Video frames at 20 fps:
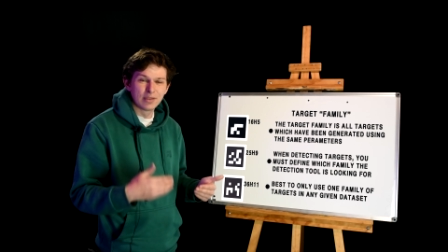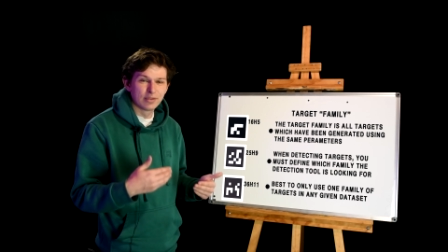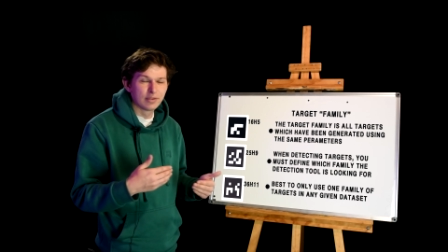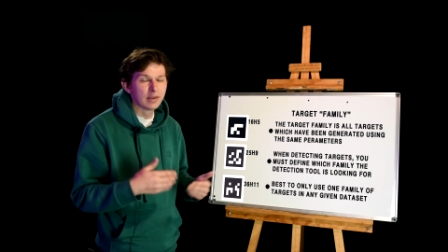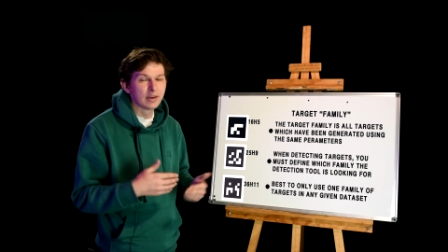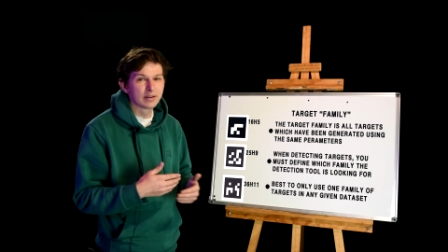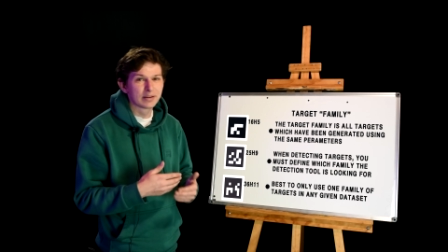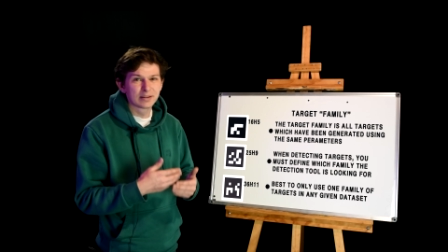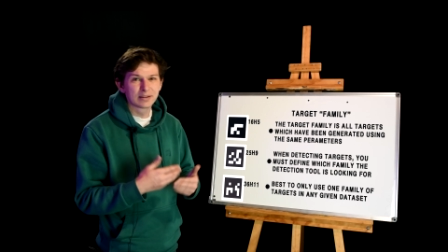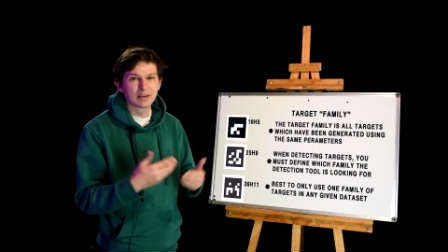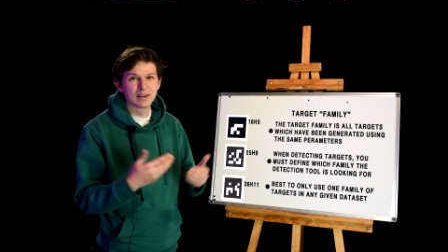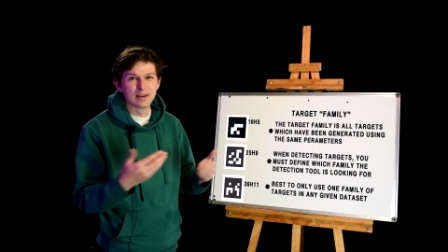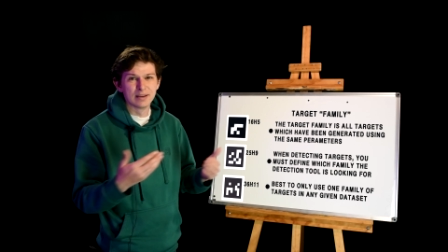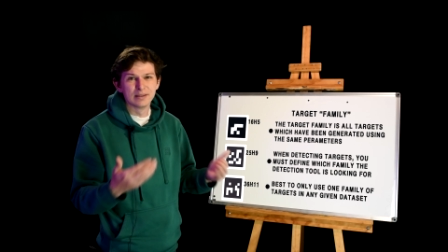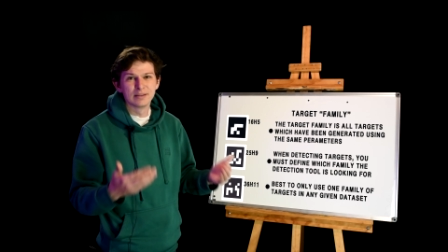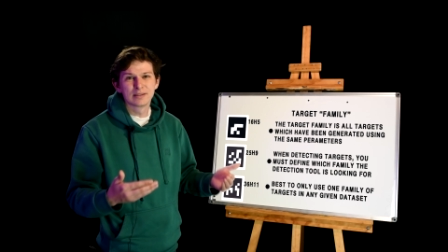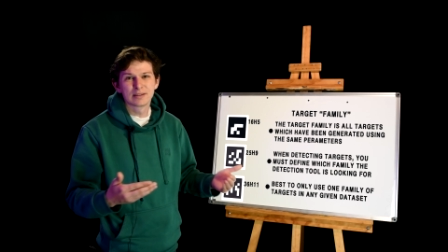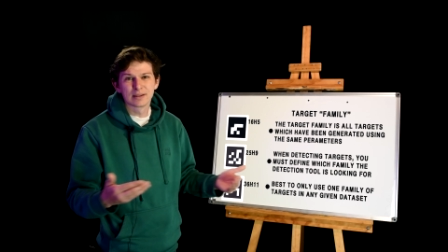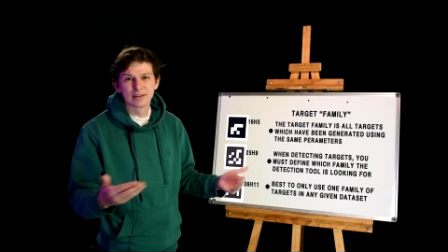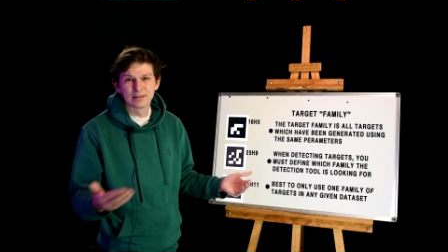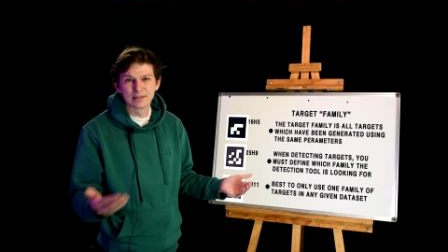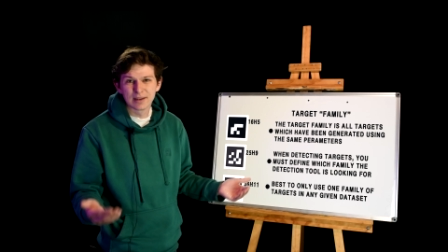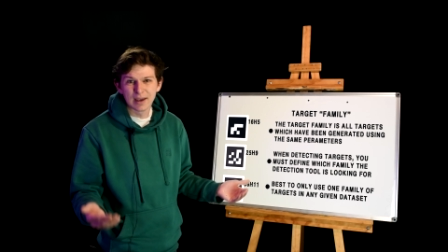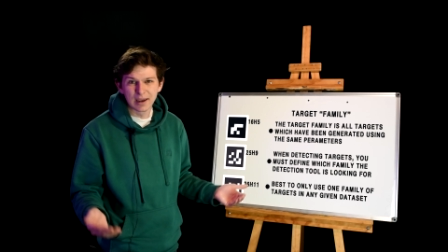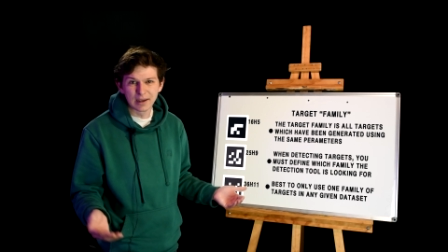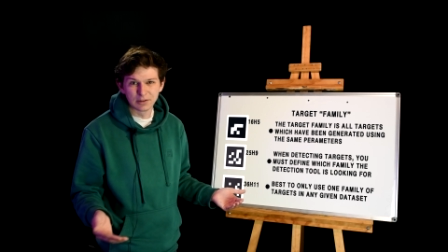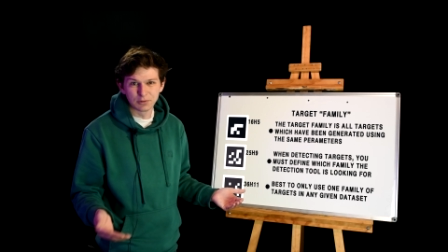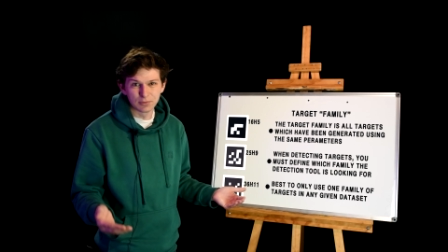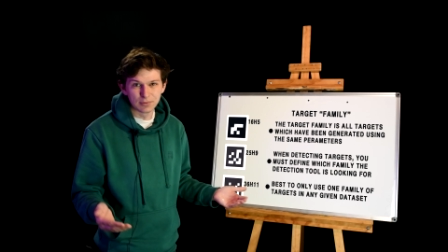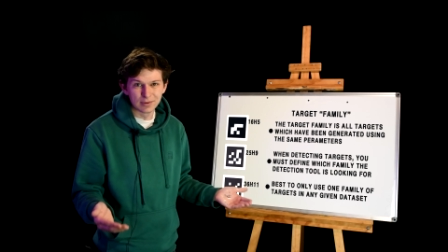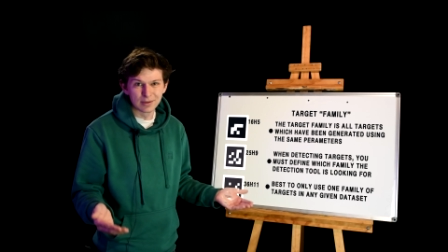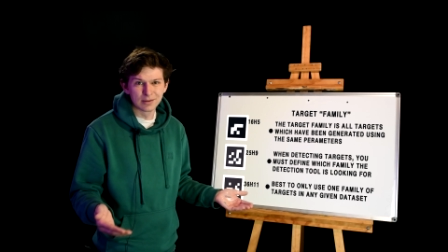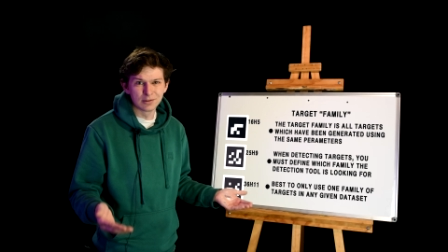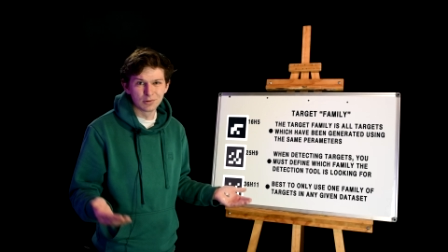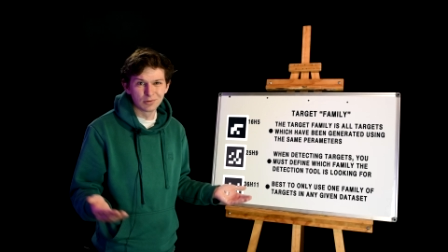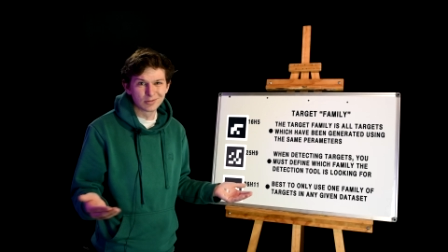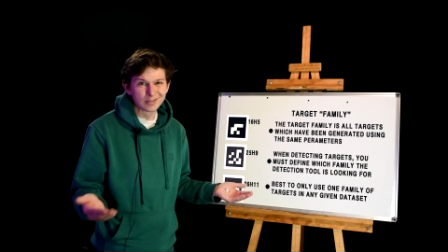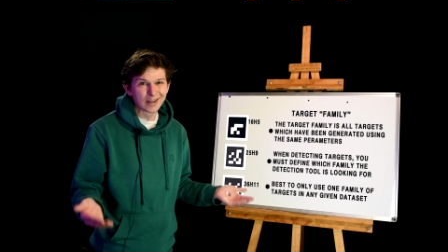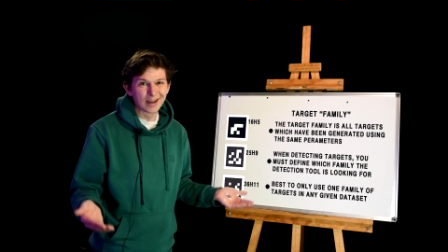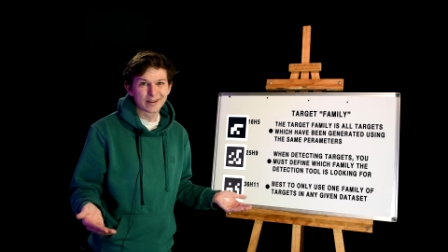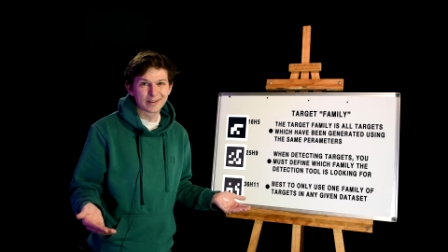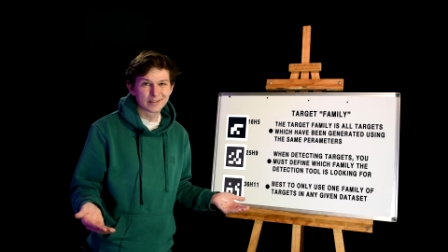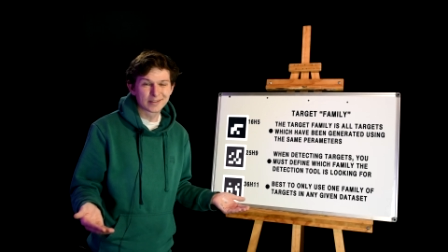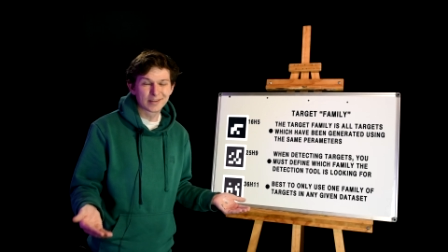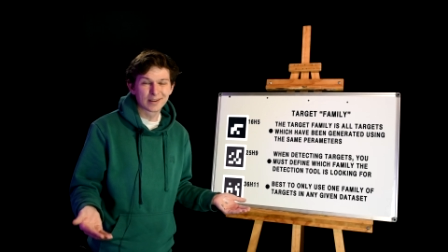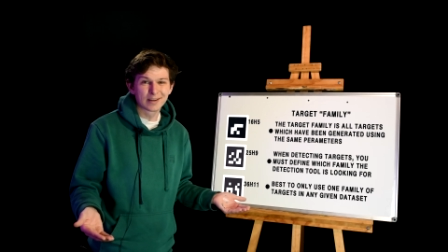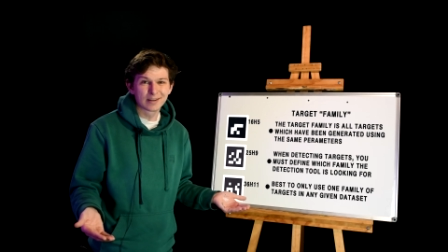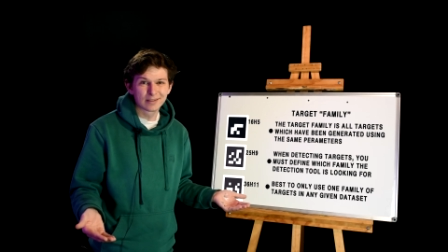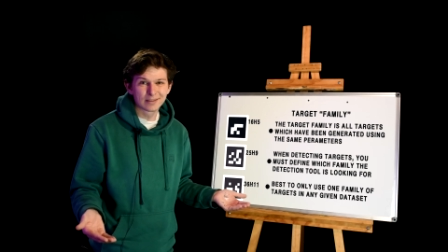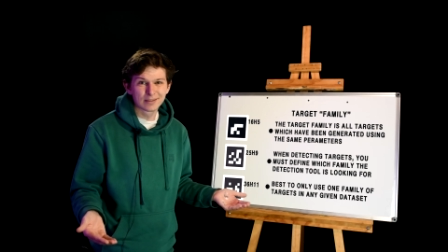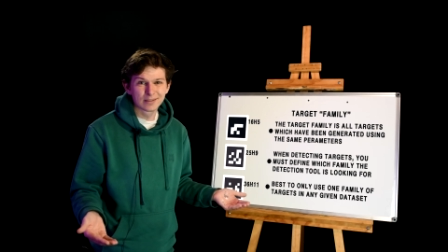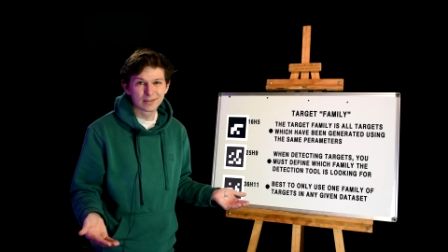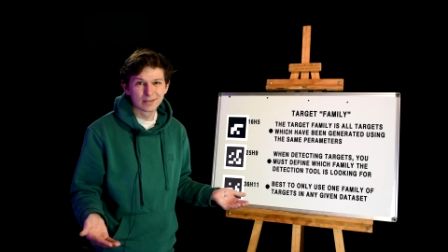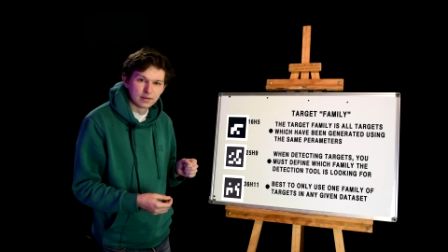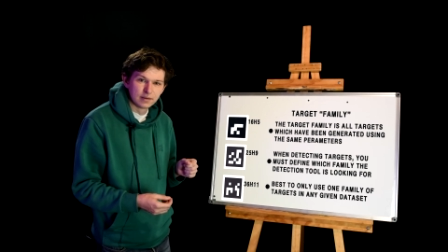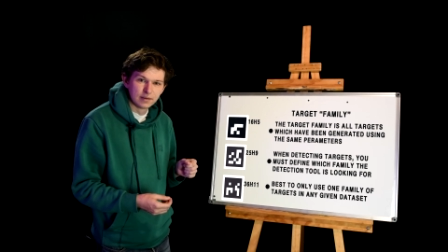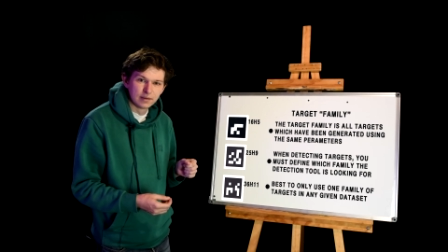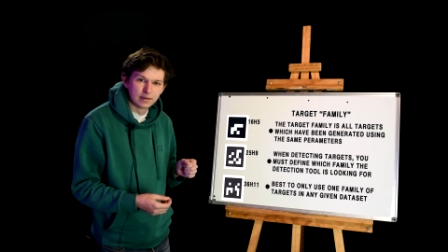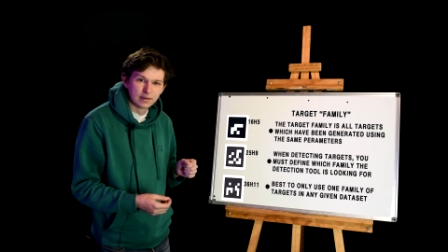that is contained within your data sets.